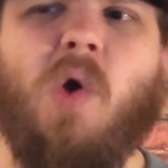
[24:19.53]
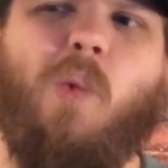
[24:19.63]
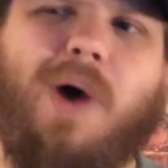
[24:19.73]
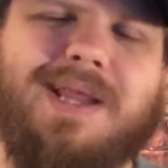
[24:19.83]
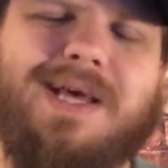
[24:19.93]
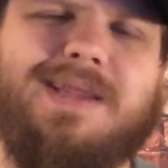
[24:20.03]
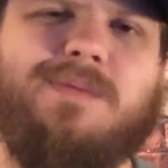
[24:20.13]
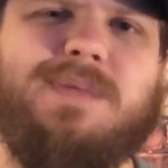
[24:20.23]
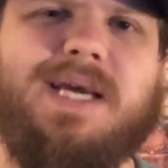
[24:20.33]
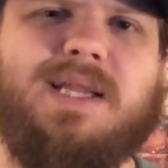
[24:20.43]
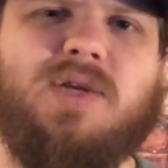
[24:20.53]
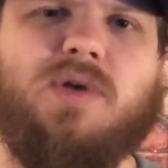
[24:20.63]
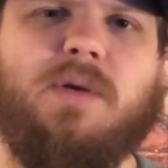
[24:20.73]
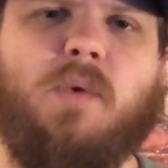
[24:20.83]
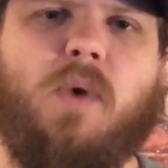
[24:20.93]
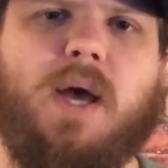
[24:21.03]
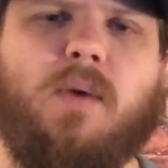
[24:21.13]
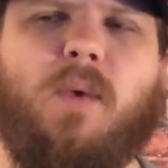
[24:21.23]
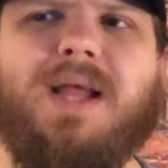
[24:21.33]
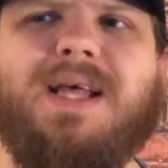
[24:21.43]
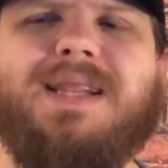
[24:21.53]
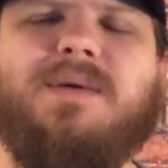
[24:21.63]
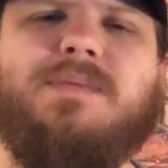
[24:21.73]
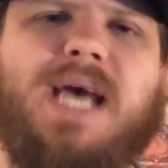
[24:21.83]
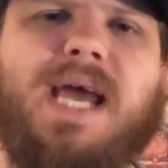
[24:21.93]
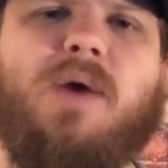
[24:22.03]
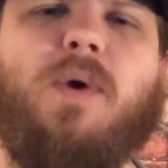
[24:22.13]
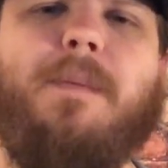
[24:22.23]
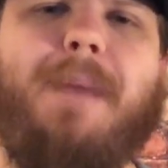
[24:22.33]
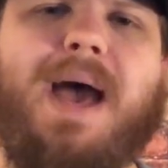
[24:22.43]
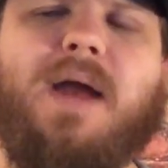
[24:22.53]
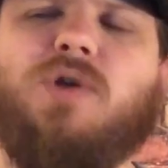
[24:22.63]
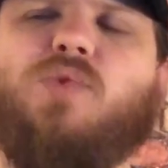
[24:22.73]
Why let them take the dream away? Why let them take what matters,